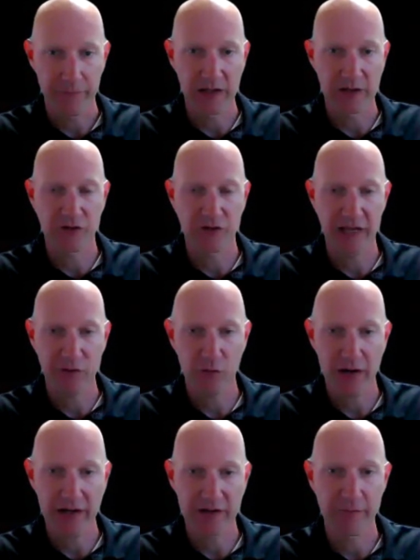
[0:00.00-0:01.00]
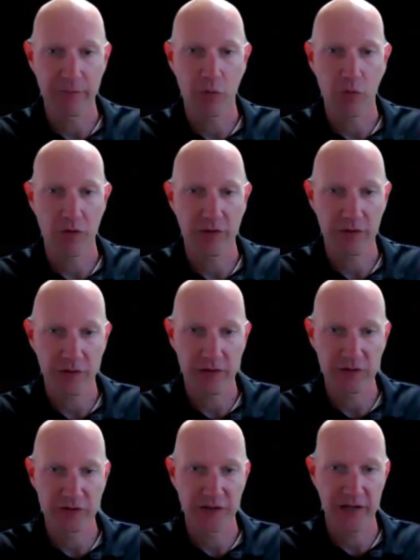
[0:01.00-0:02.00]
And so that's why it's important to
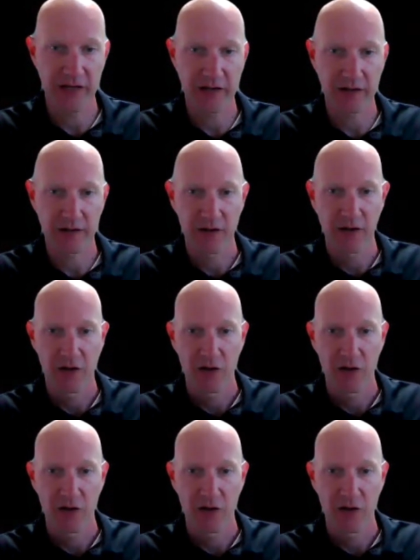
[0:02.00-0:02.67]
understand